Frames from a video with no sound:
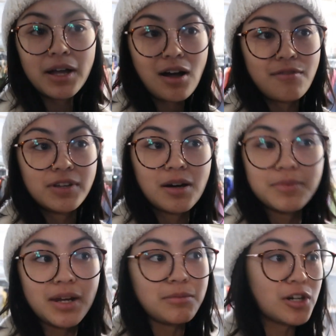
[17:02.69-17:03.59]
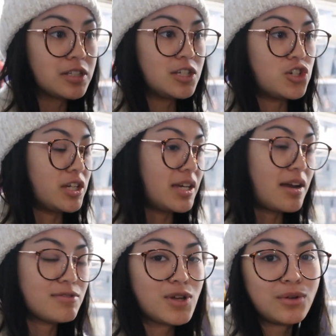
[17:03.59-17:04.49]
my coffee cup that I'm currently drinking
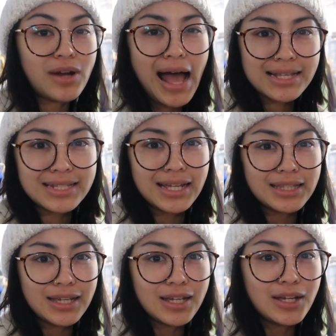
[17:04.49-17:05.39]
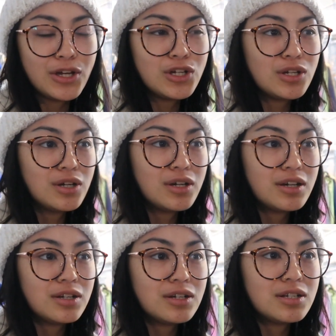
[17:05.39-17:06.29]
out of so I don't accidentally
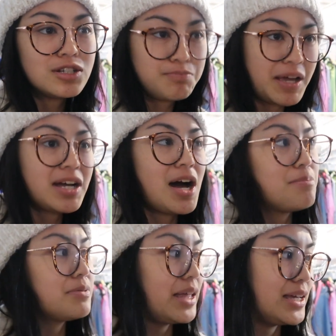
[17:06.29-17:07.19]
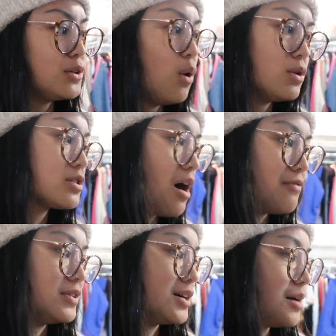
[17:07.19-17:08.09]
pick up like an old
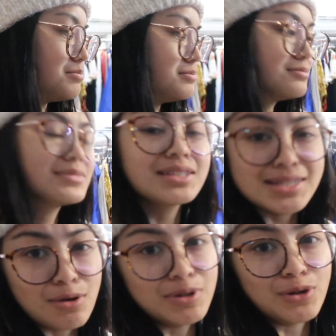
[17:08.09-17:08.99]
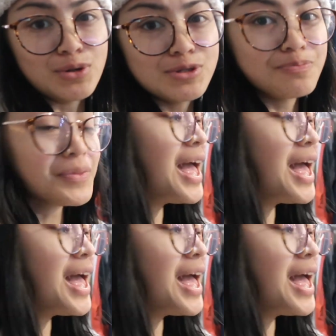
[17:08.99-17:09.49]
coffee cup, because that would be gross.